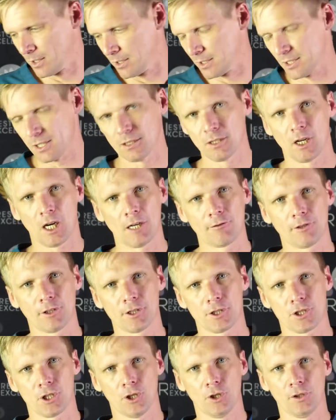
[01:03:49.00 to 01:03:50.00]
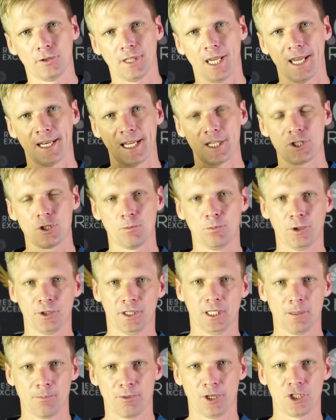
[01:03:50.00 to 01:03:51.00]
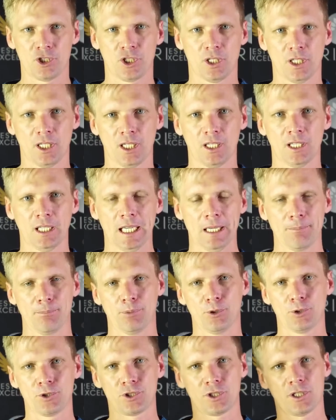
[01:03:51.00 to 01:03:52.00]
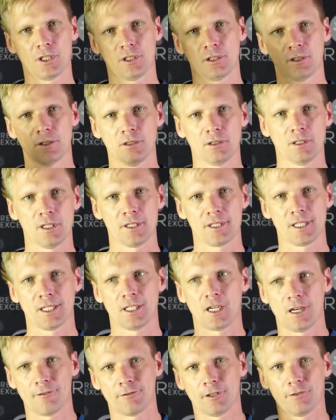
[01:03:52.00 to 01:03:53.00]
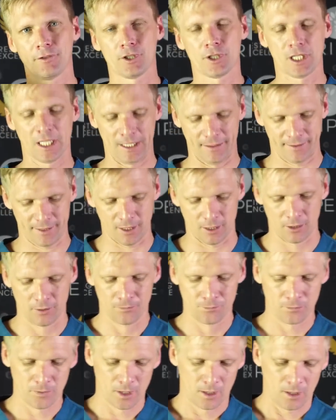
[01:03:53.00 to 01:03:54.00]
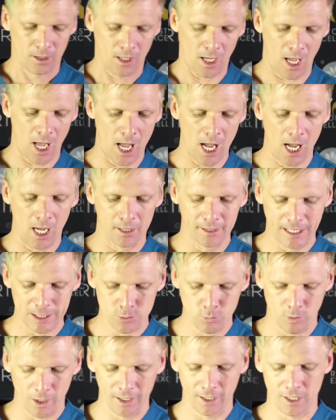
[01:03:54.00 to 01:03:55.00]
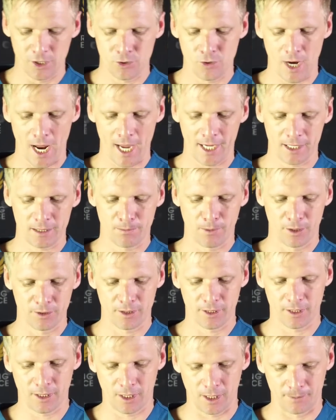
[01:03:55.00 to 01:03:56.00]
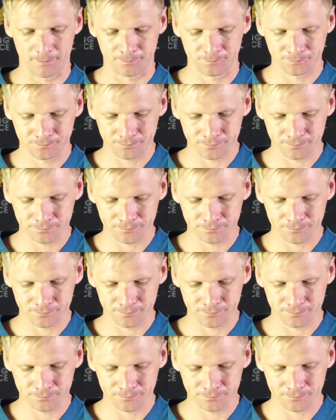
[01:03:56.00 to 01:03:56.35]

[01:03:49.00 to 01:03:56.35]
saliva on the tooth, and as you put the impression in, it pushed the saliva off the teeth. So that's why you get drags most of the time.